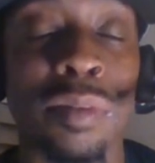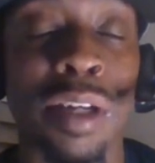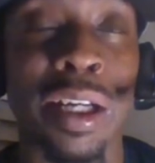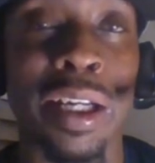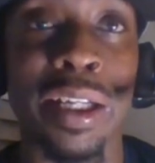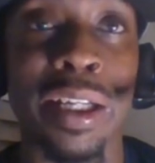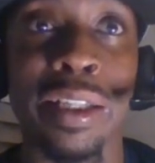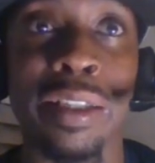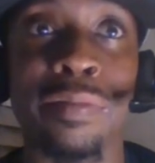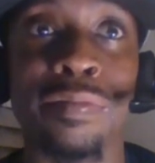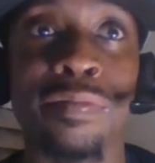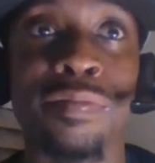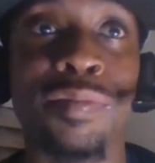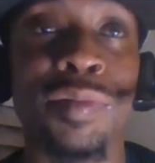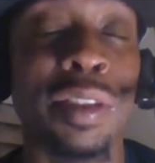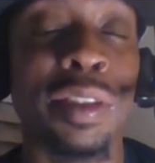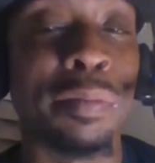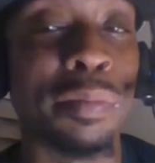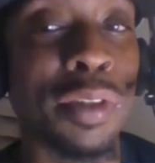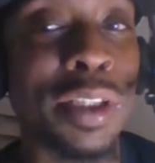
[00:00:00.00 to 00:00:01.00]
hey,
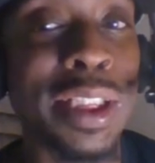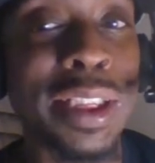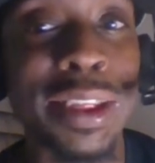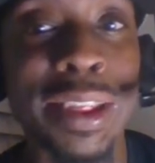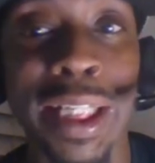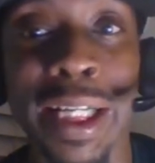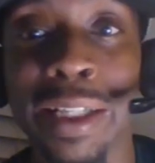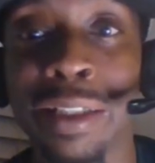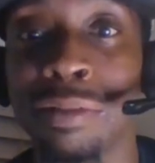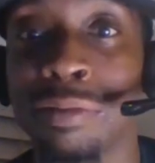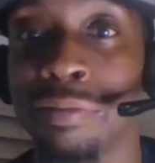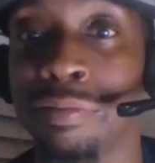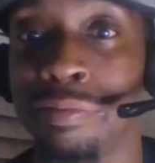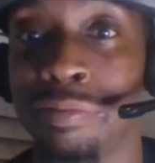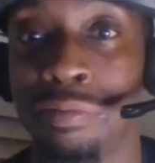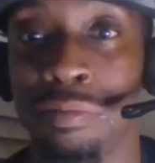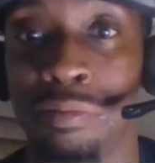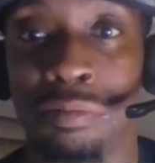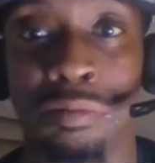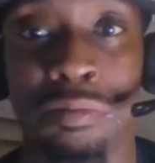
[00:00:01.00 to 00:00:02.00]
Brees out,
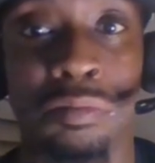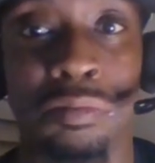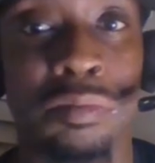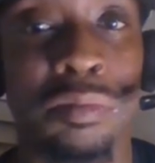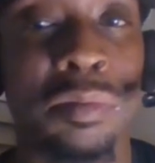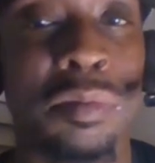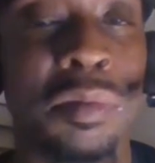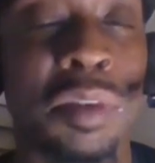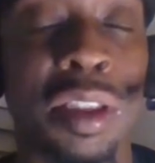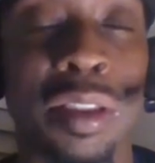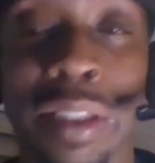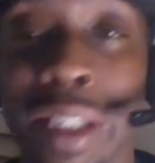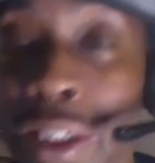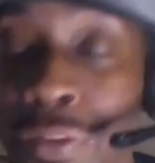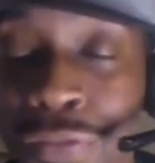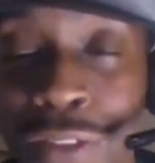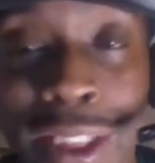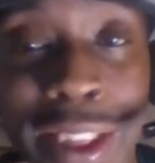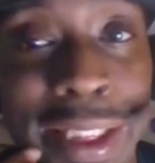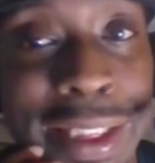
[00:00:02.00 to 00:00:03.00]

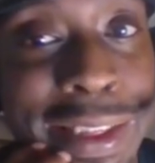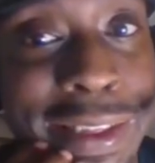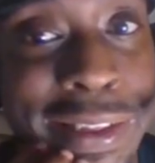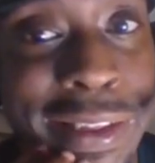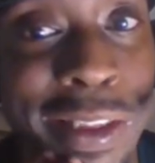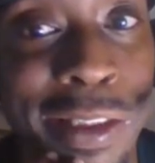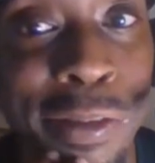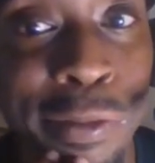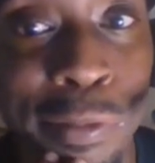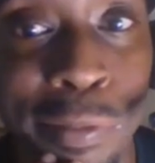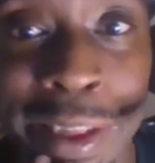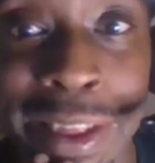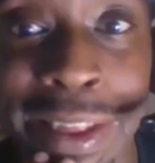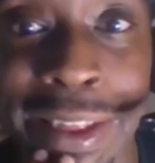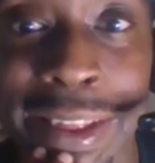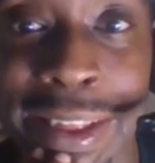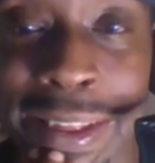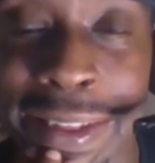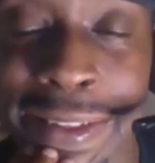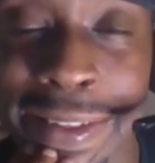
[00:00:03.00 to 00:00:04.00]
they finna insert
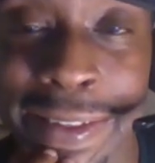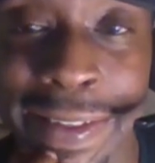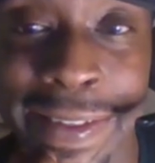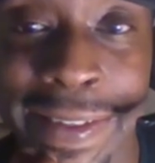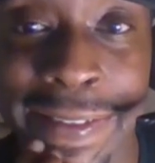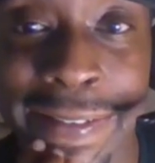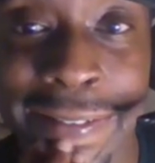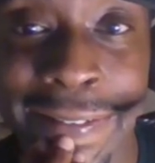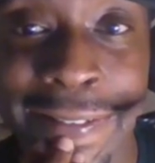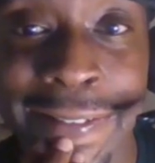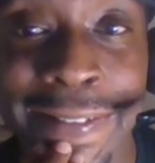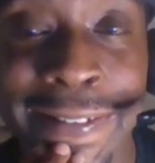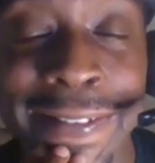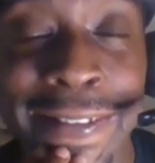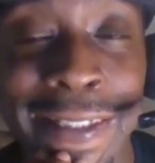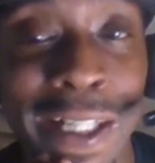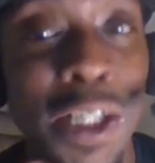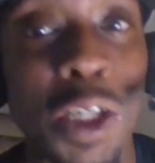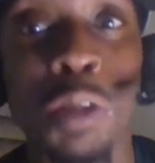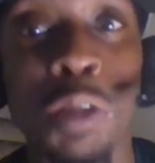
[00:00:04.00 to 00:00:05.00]
Winston.
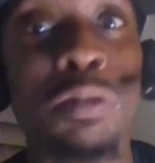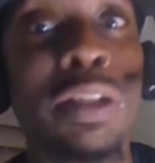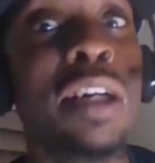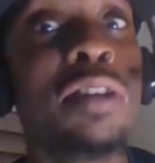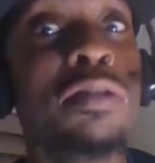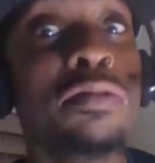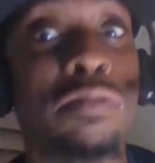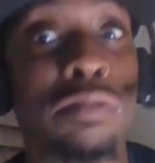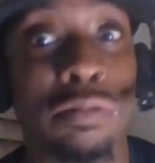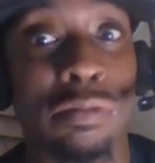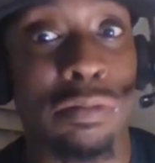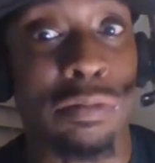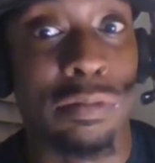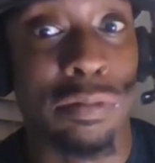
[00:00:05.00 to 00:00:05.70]
I don't know.